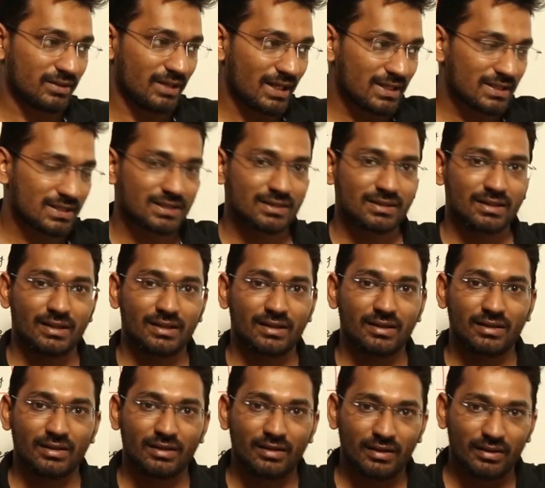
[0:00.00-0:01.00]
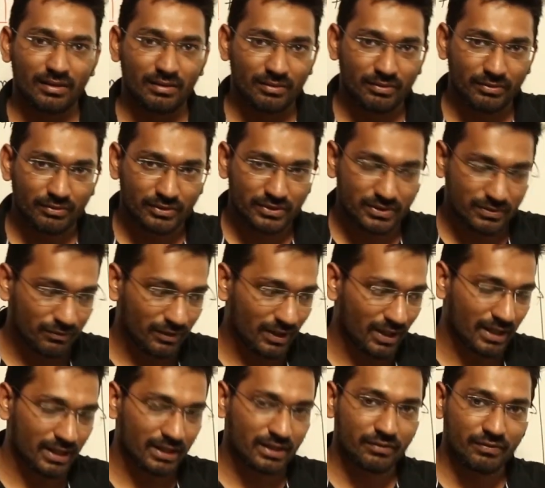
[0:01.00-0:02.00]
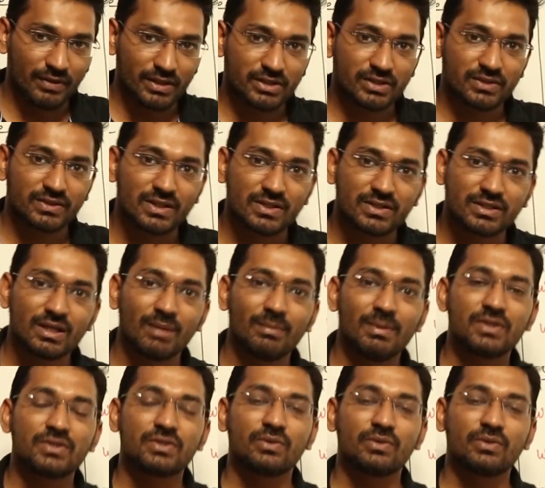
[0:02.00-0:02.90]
this work which system is